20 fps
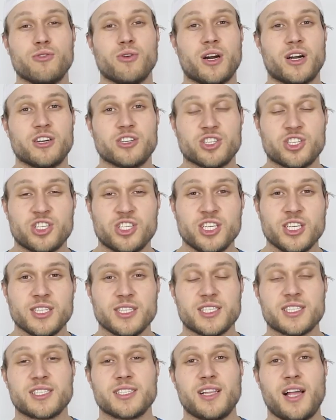you are a
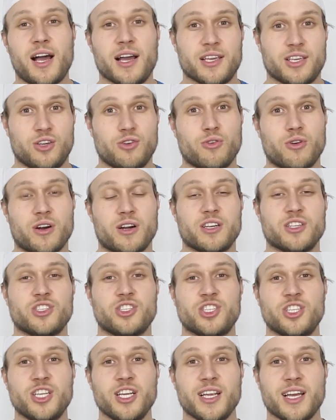shit slut, you are a
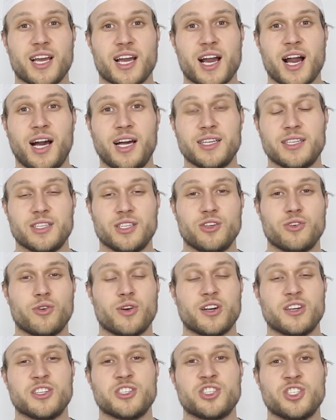shit cunt, you
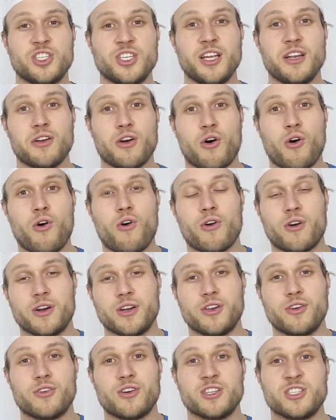are a shit whore,
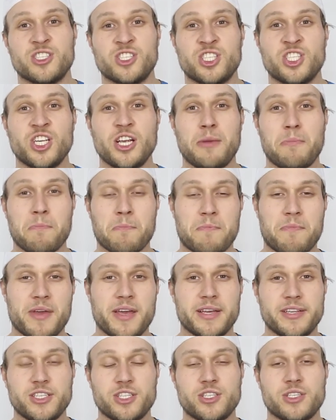you are a shit
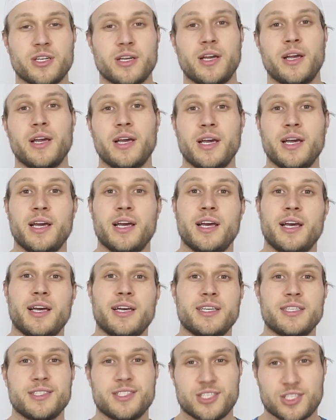bitch
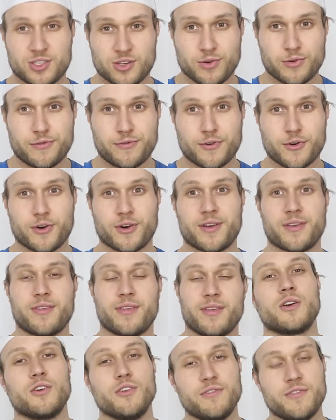and so
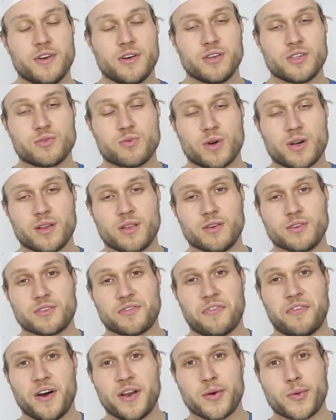forth. Gówno is one of those
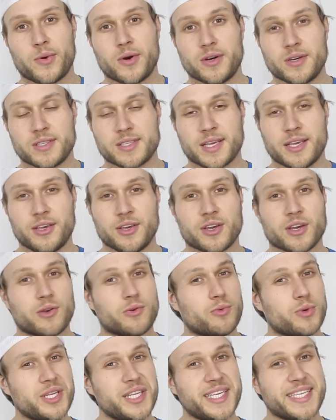fun words that you
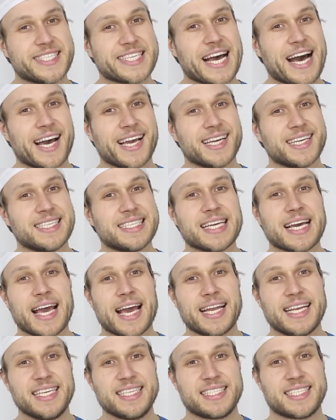can really tie into
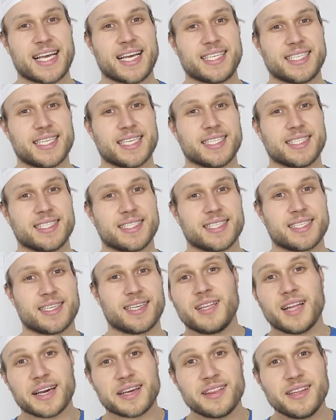any sentence.
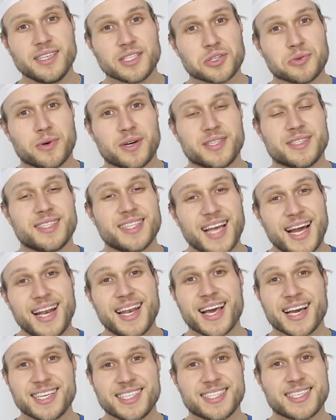Like this one. Ta
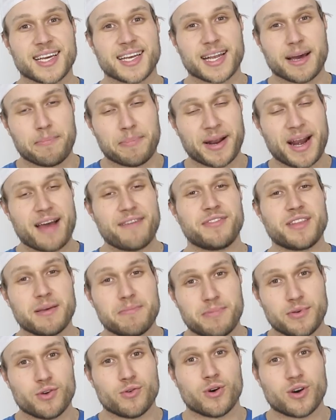lekcja
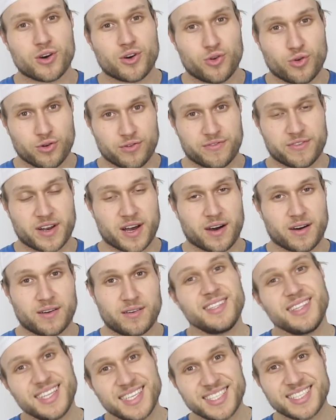naprawdę było gówno
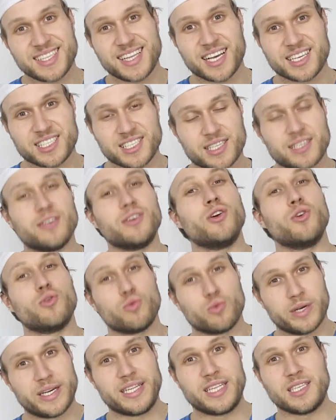this lesson
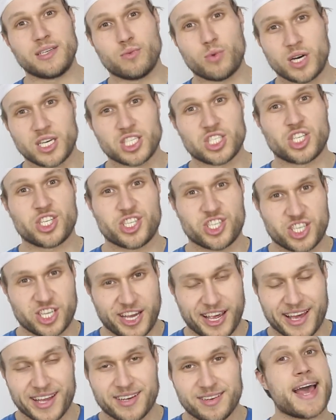really was
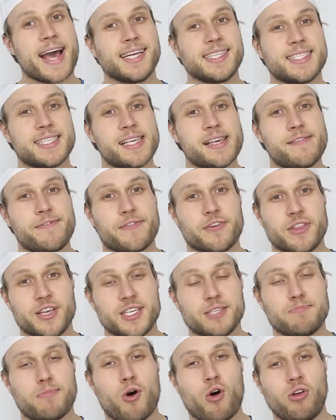shit. That's it for
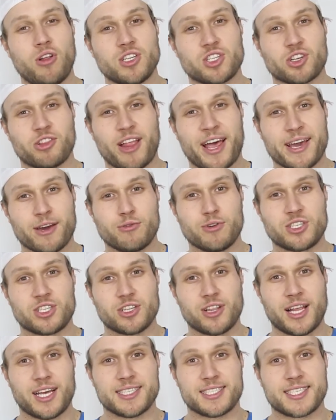this Polish
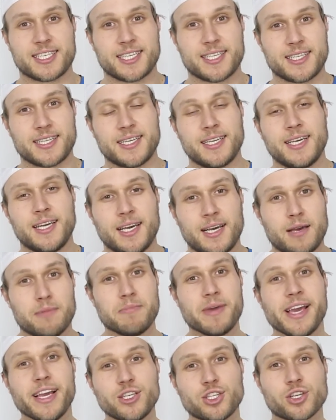language lesson.
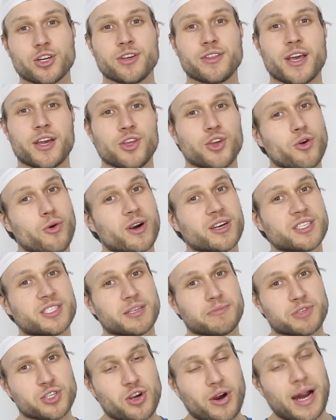Make sure that you are
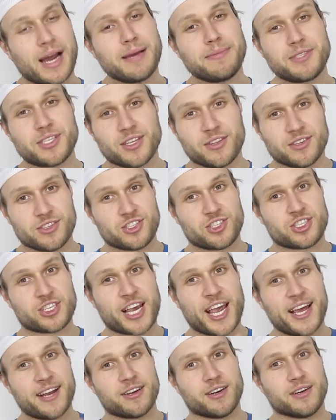subscribed to this
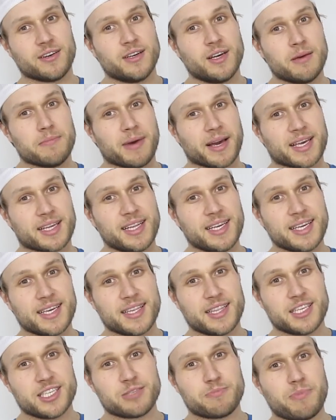channel by
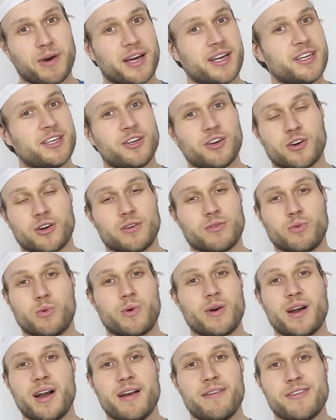clicking this button or
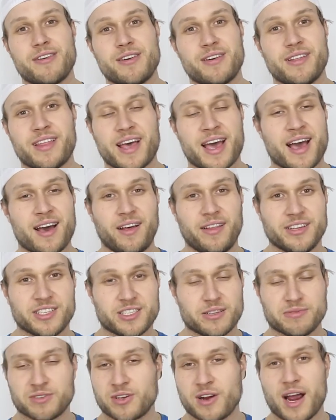wherever the hell the
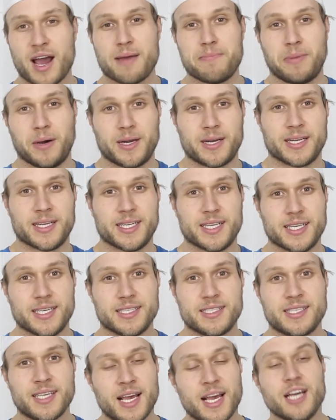subscribe button
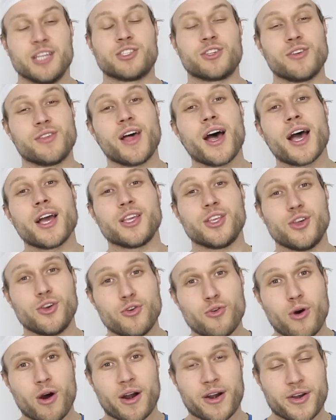is so that
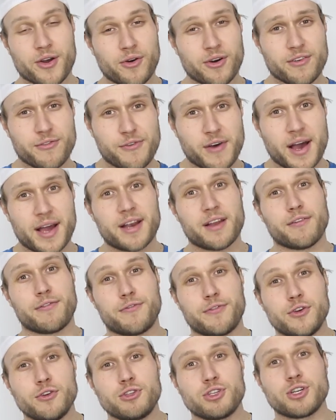you are notified of
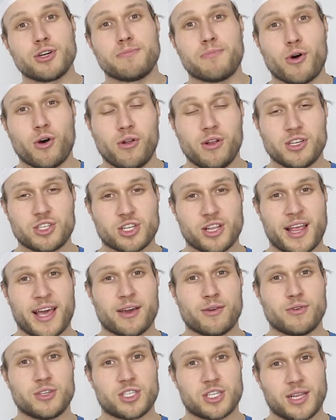future Polish
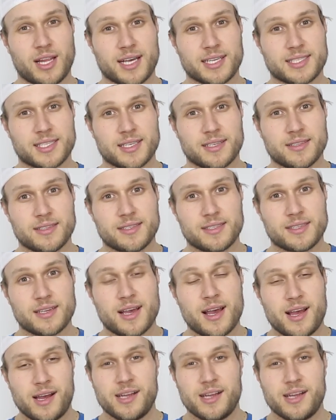language lessons.